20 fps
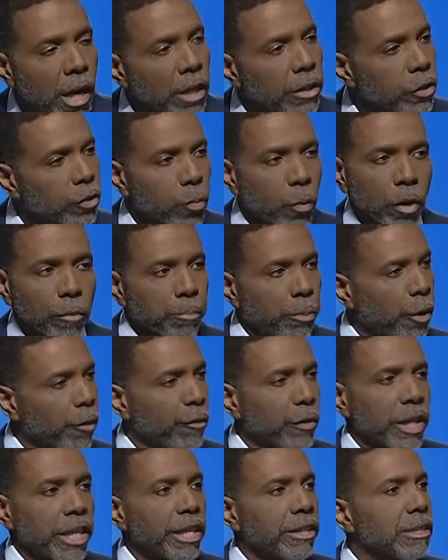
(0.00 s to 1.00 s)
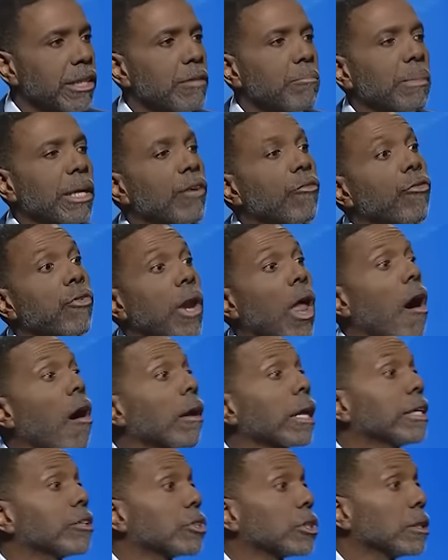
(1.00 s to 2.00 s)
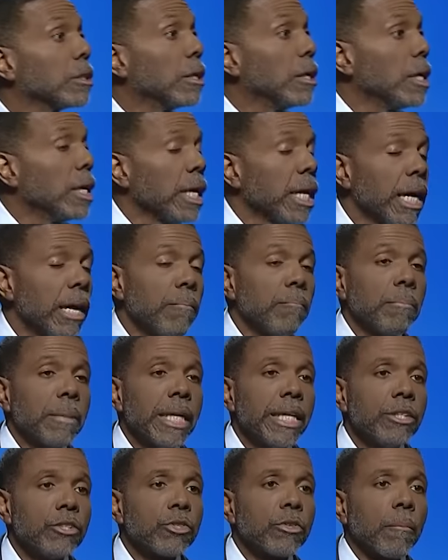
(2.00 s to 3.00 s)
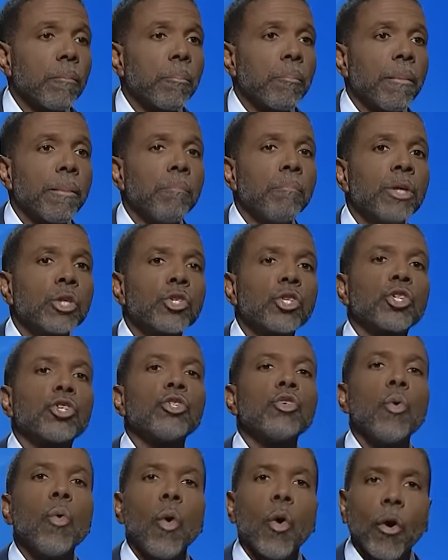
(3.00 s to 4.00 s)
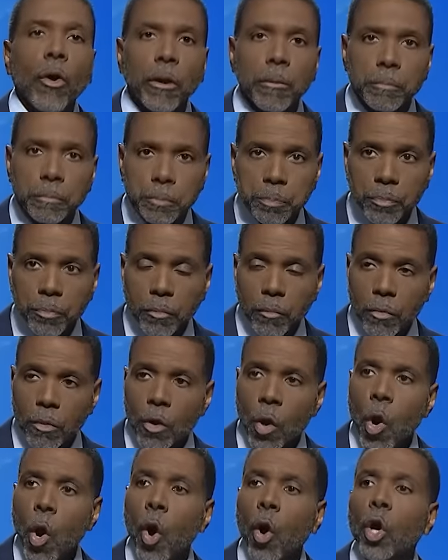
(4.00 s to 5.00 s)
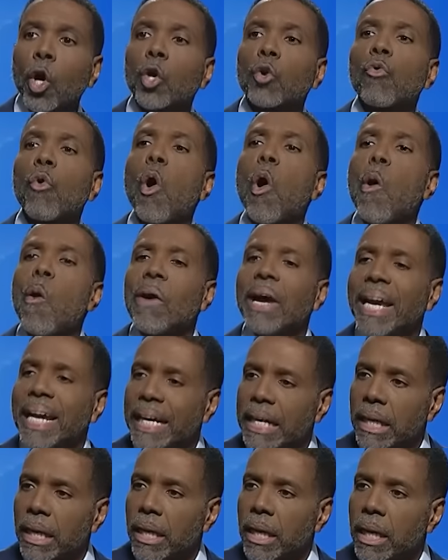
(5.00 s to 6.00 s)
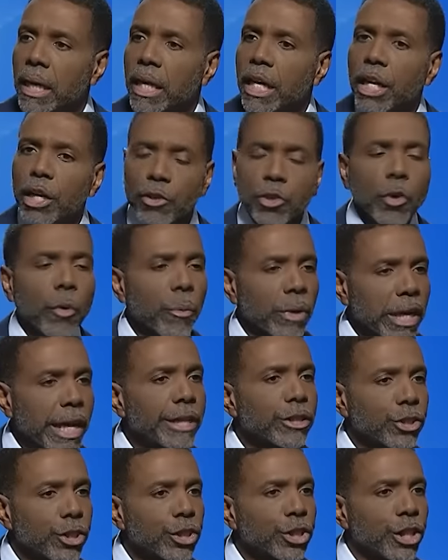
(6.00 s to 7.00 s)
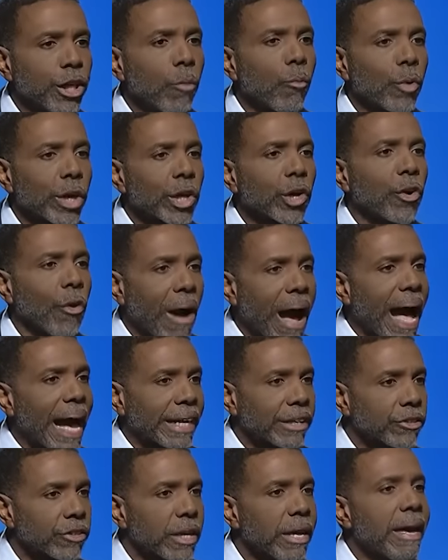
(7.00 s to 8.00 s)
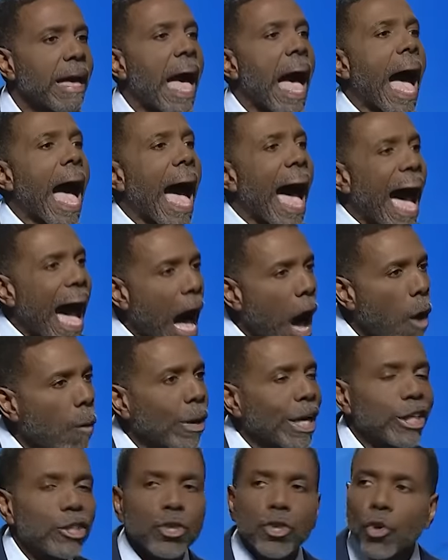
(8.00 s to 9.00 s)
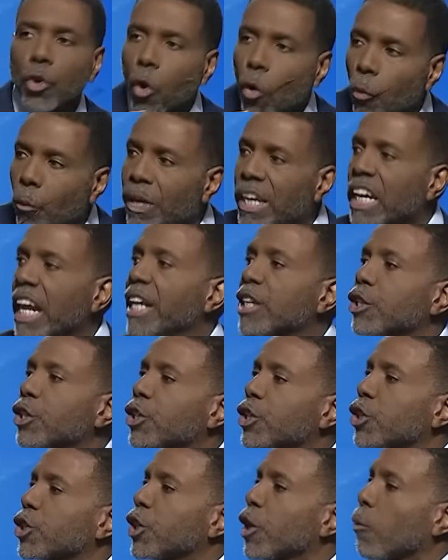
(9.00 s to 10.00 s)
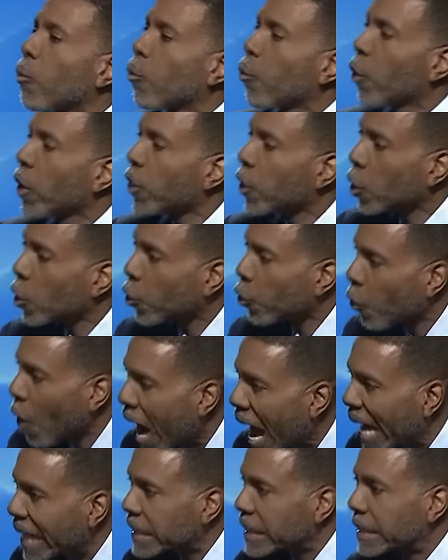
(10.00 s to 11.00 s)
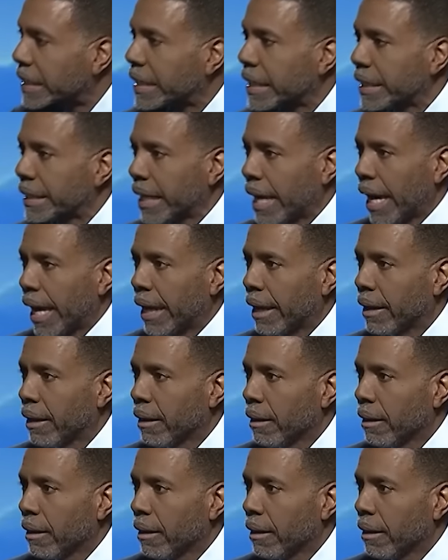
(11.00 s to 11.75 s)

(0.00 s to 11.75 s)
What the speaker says: This word perfect here doesn't mean flawless. It means mature or growing in your relationship with Christ. How is your relationship with Christ today?